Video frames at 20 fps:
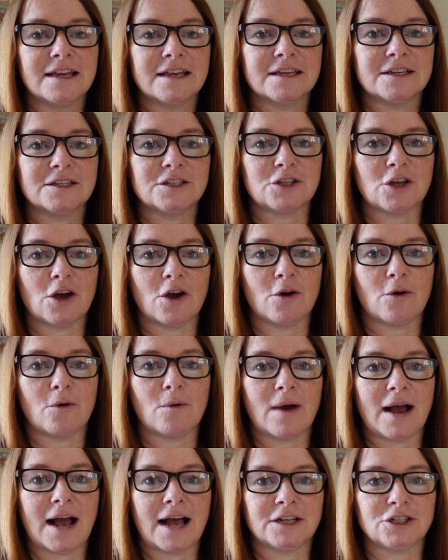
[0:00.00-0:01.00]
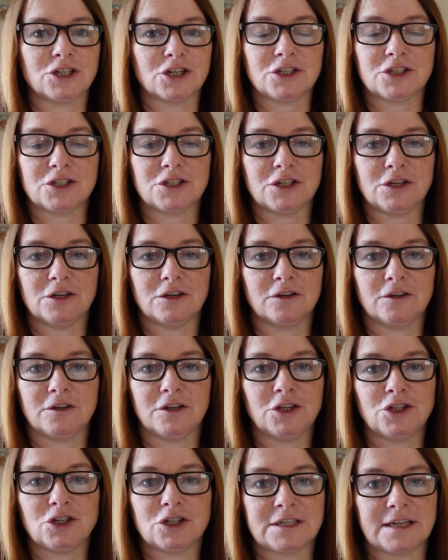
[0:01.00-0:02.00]
So
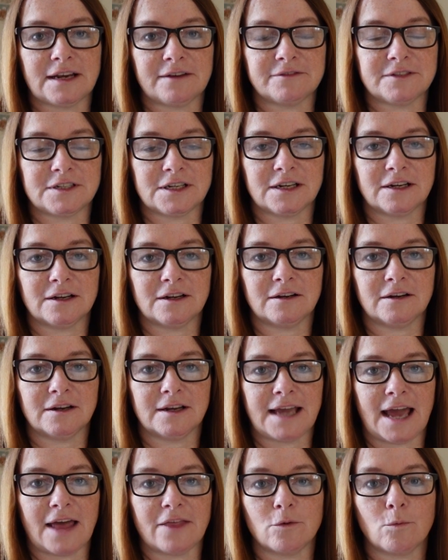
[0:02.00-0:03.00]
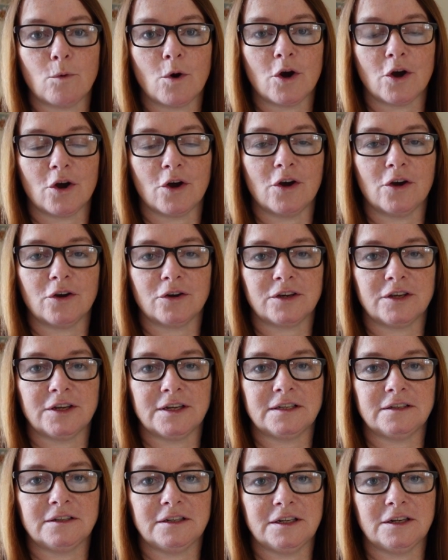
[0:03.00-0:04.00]
you just have to get the work.
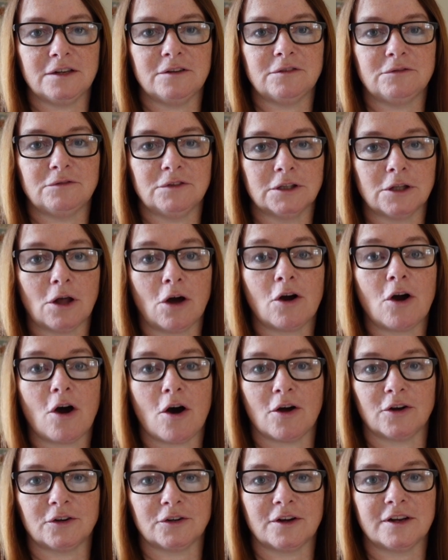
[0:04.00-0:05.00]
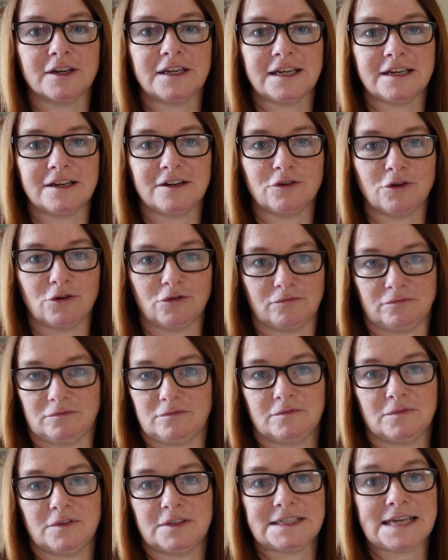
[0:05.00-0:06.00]
You log on, you
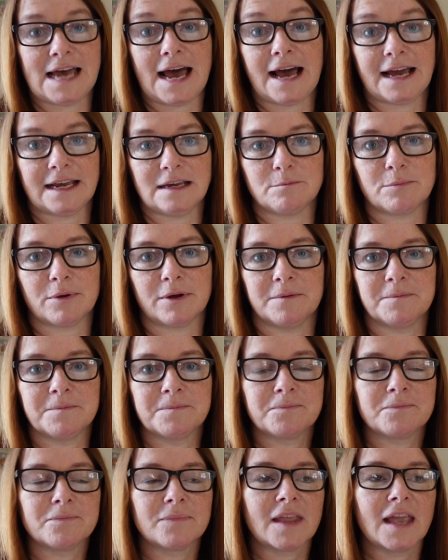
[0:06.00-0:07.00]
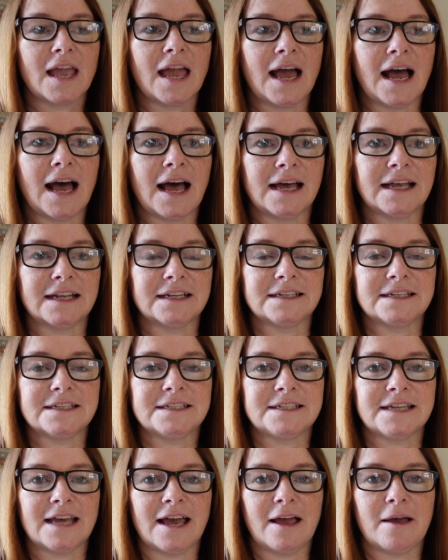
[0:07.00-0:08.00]
type, and
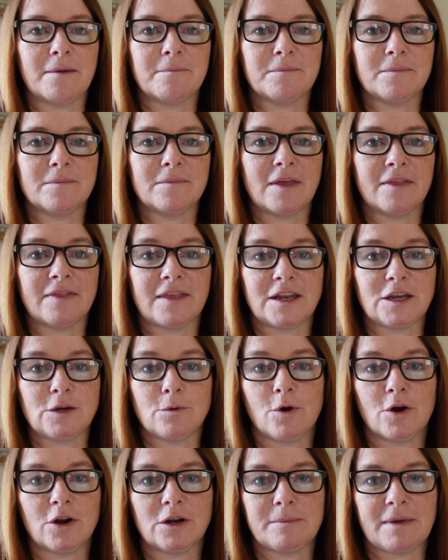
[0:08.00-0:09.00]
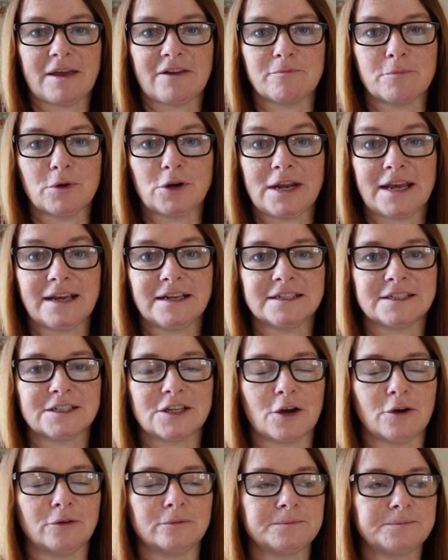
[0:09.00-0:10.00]
then you earn a bit of money.
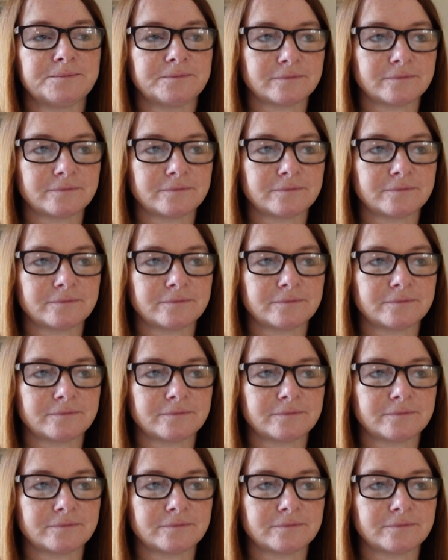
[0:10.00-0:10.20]
So